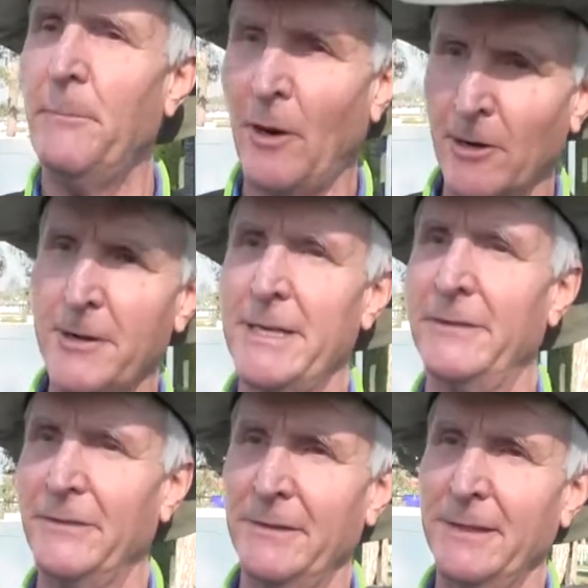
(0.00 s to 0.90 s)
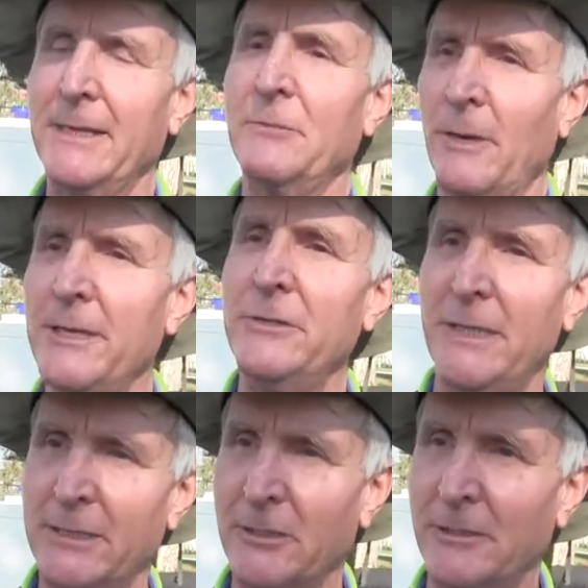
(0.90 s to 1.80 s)
parties. That's why I use
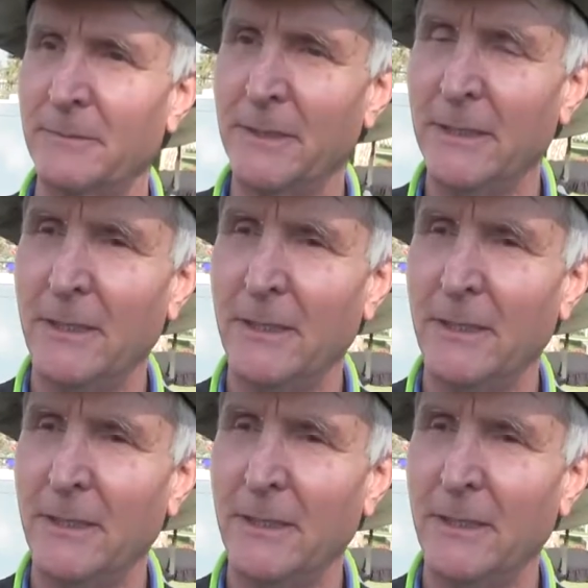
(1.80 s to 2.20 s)
that term.